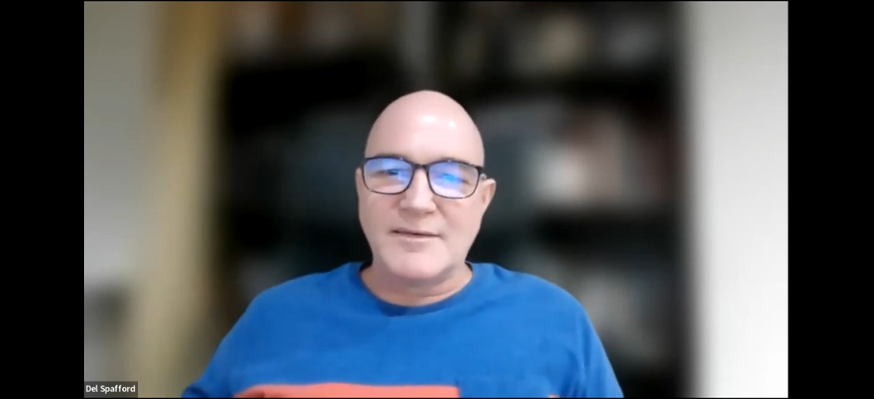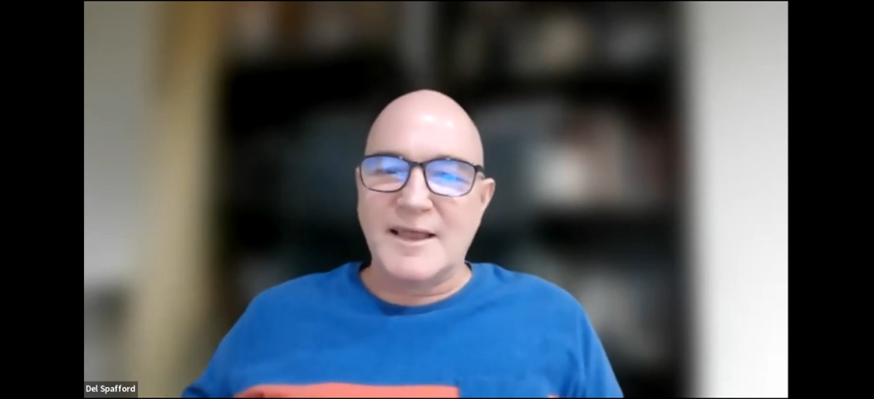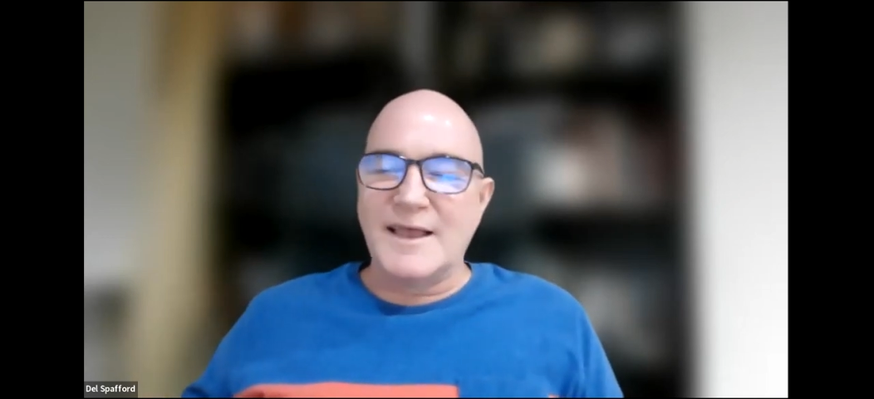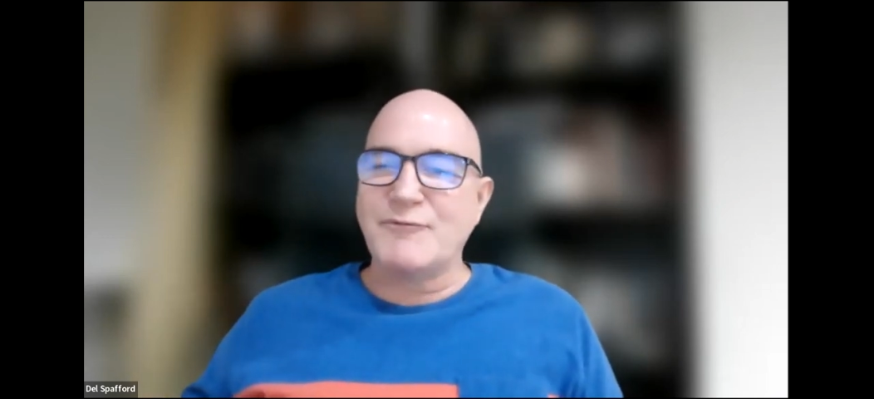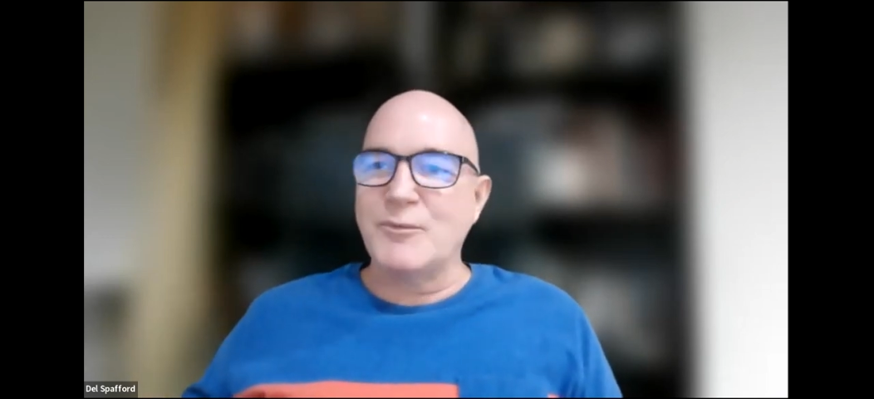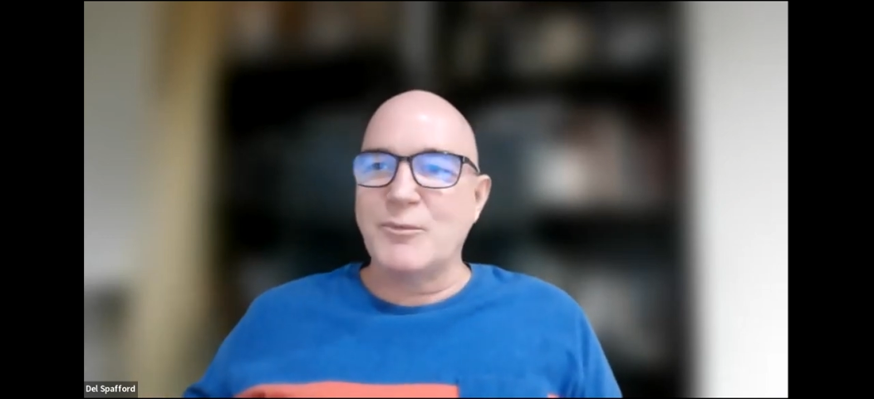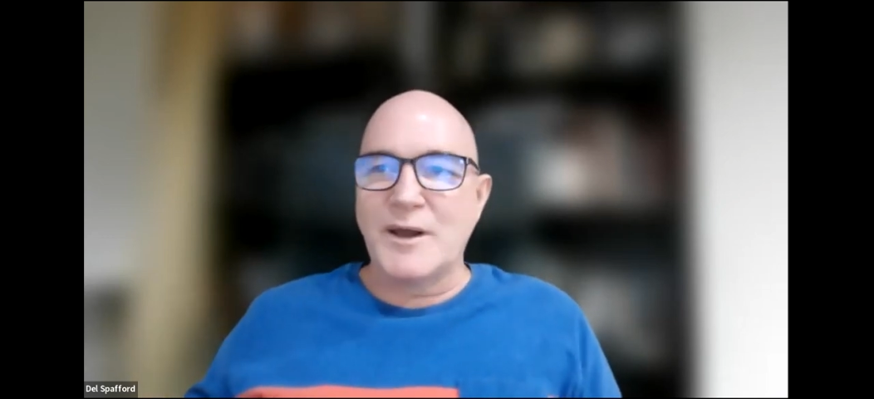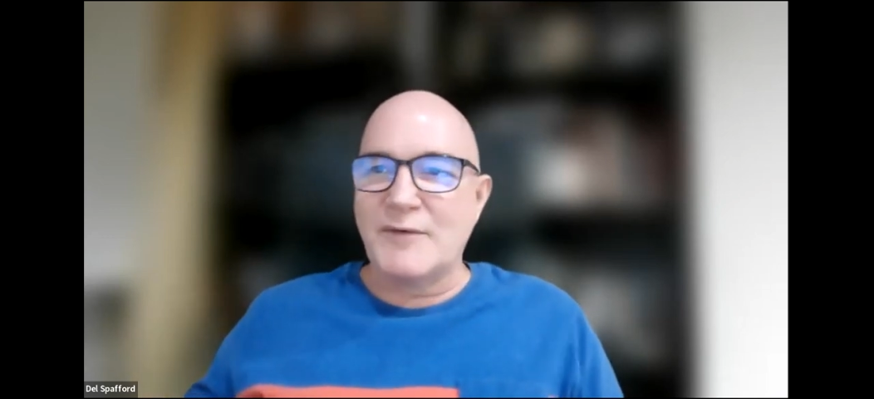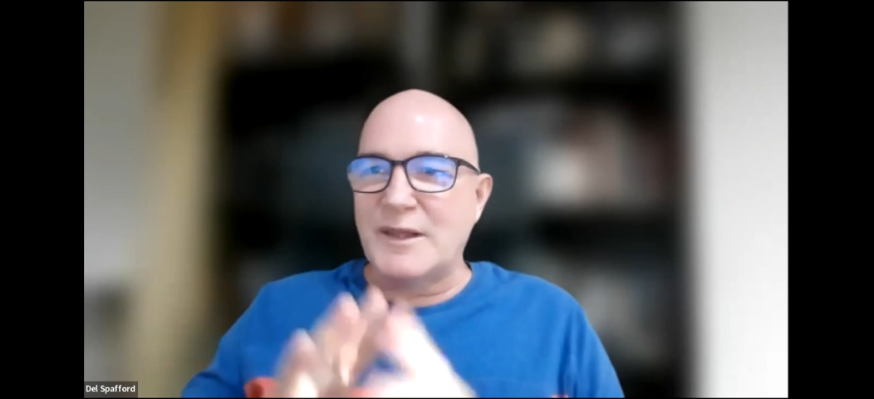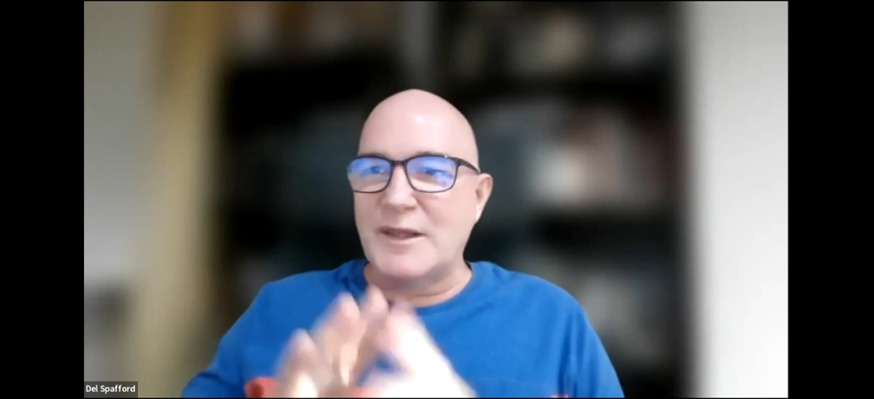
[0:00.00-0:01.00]
if
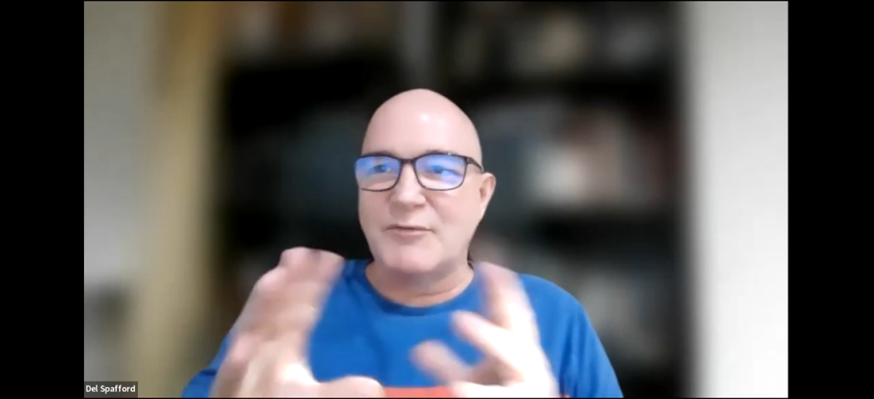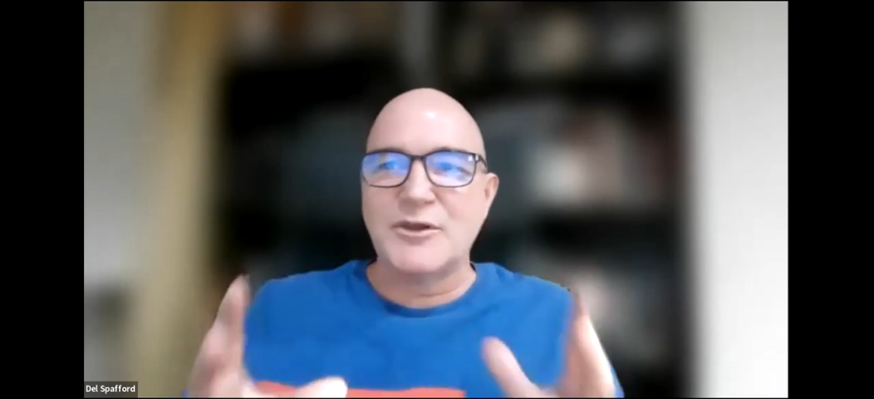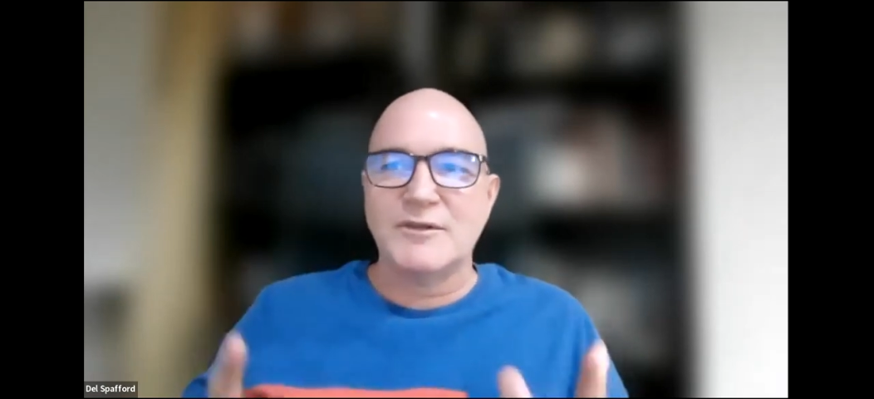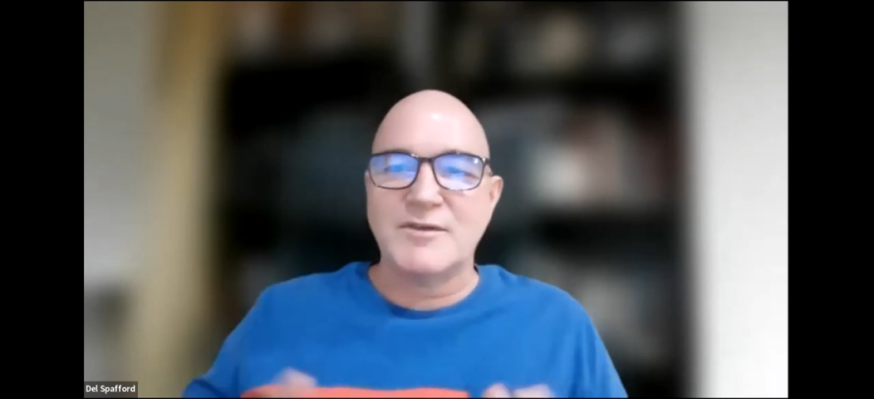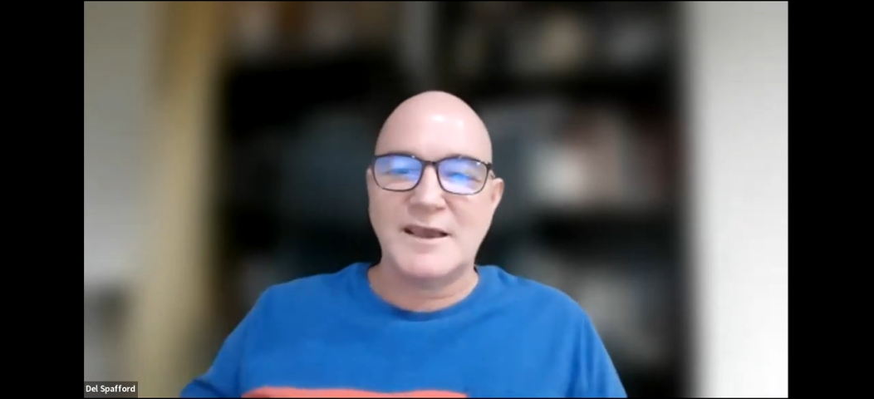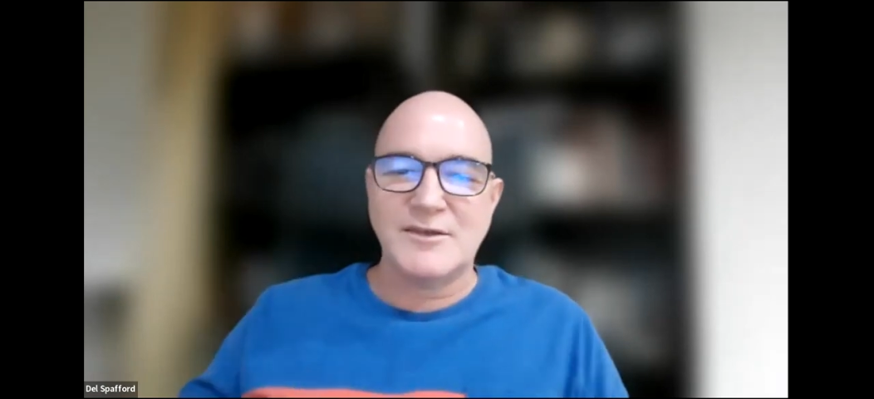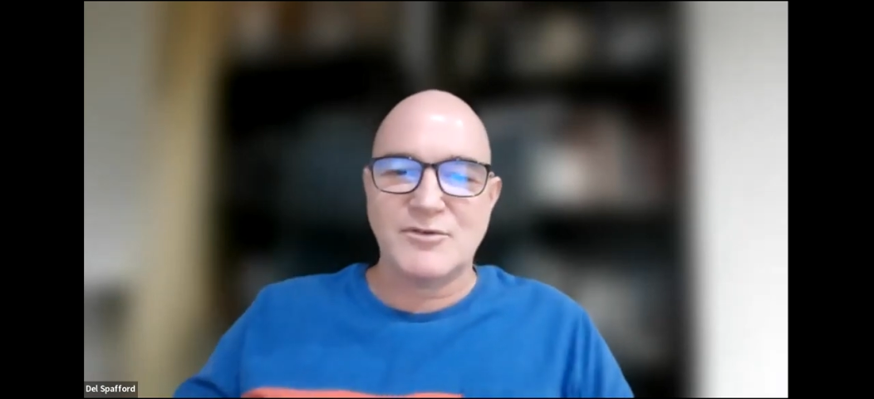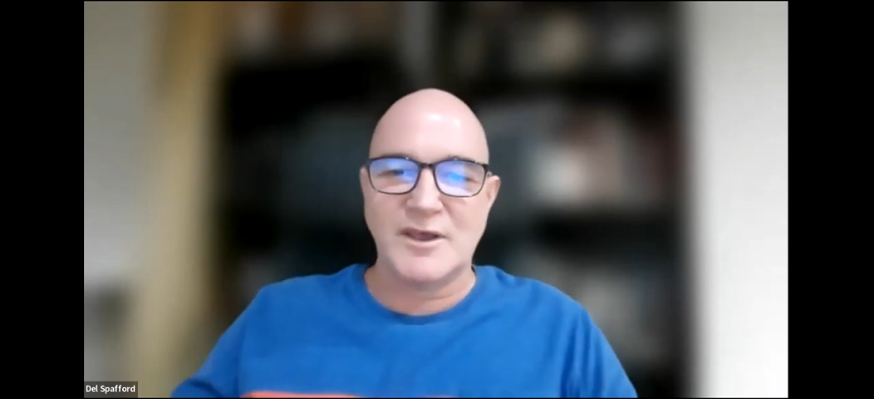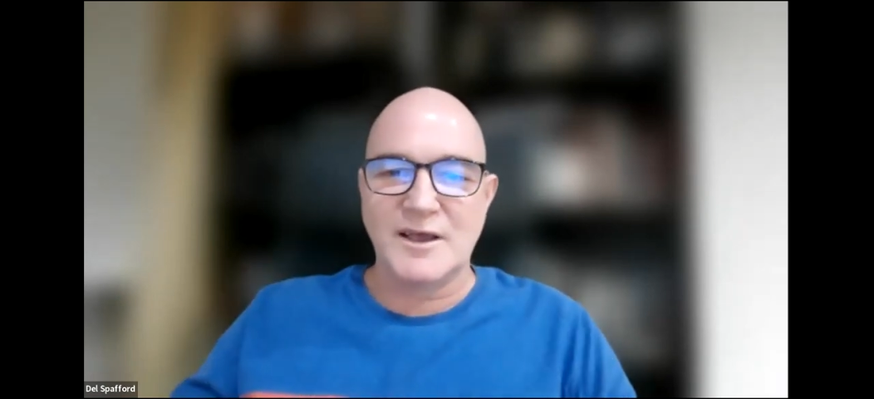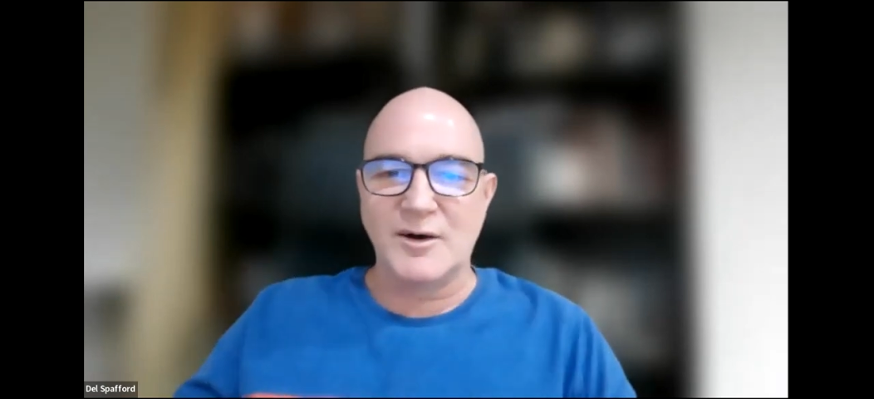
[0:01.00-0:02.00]
whatever level you're
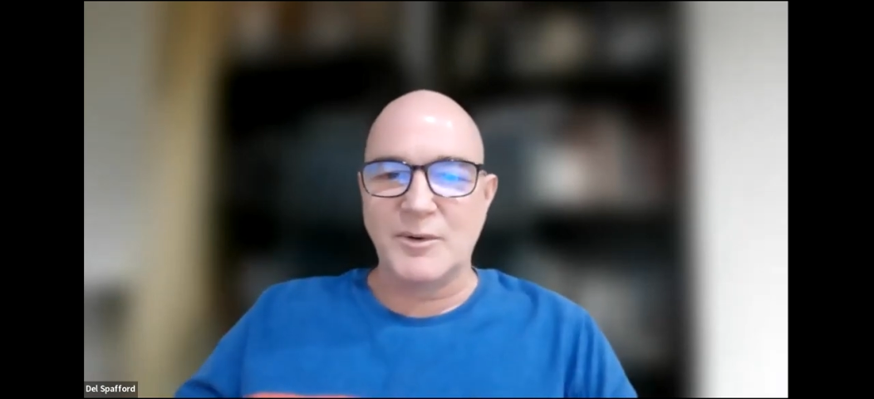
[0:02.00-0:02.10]
teaching or